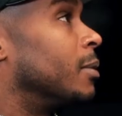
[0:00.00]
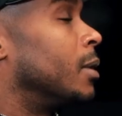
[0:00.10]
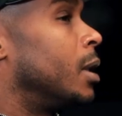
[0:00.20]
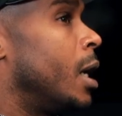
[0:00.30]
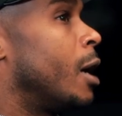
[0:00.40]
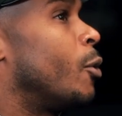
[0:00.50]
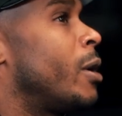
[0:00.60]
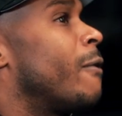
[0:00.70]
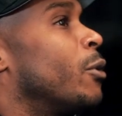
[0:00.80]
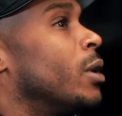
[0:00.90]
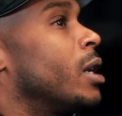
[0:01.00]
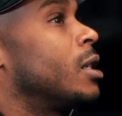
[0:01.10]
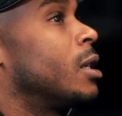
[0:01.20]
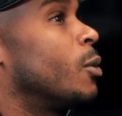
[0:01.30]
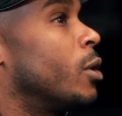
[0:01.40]
with him? Yeah, we have a
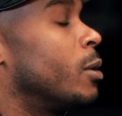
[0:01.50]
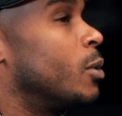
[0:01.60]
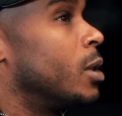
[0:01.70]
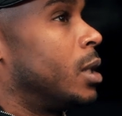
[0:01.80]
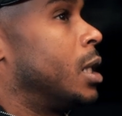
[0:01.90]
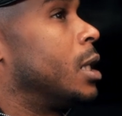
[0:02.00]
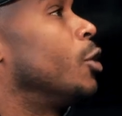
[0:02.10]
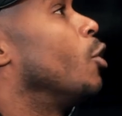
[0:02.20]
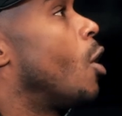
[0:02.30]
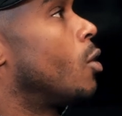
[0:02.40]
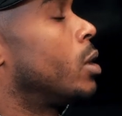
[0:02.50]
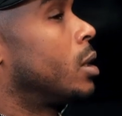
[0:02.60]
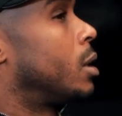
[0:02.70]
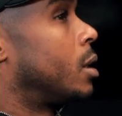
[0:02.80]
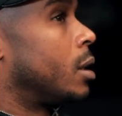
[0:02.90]
relationship oh, okay. with him. It's just you know,
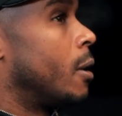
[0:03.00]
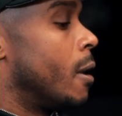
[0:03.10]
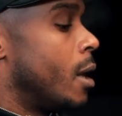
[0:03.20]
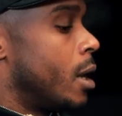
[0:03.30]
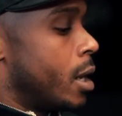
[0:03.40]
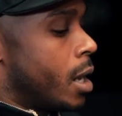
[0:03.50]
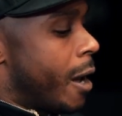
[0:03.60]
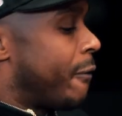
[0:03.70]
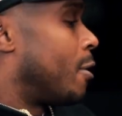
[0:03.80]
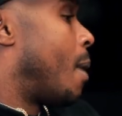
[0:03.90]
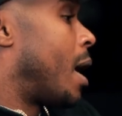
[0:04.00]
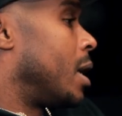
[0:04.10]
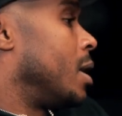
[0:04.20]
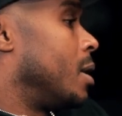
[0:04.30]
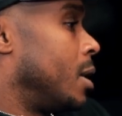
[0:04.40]
it's
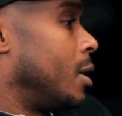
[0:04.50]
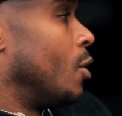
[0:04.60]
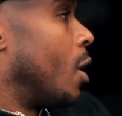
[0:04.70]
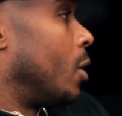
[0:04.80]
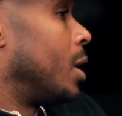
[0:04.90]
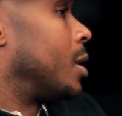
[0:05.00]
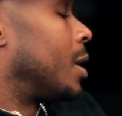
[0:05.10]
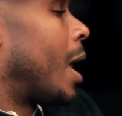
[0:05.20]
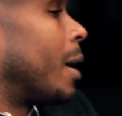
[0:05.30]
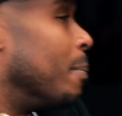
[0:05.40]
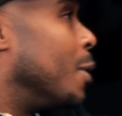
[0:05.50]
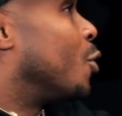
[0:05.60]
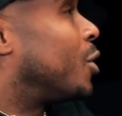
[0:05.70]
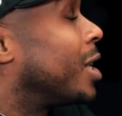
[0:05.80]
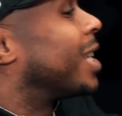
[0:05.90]
everybody you know it's Doing like
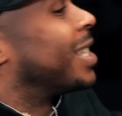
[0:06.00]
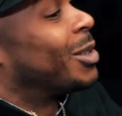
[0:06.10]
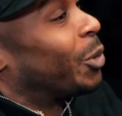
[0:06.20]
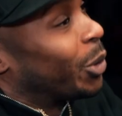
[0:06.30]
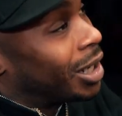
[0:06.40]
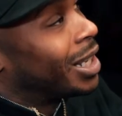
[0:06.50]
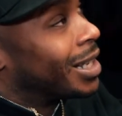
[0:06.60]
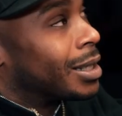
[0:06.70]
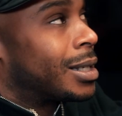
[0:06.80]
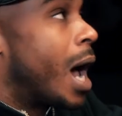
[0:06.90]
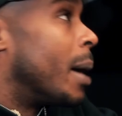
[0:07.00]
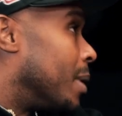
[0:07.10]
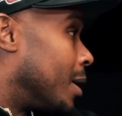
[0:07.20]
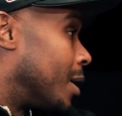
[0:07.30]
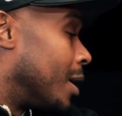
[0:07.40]
music is really a
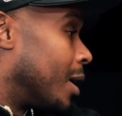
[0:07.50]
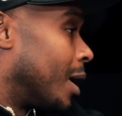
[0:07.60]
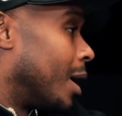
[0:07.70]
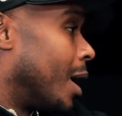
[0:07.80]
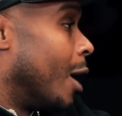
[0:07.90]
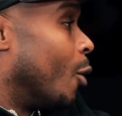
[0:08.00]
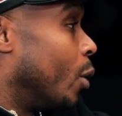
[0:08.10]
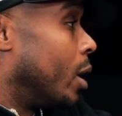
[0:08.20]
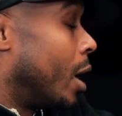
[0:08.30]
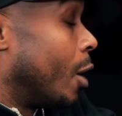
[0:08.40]
timing thing right and we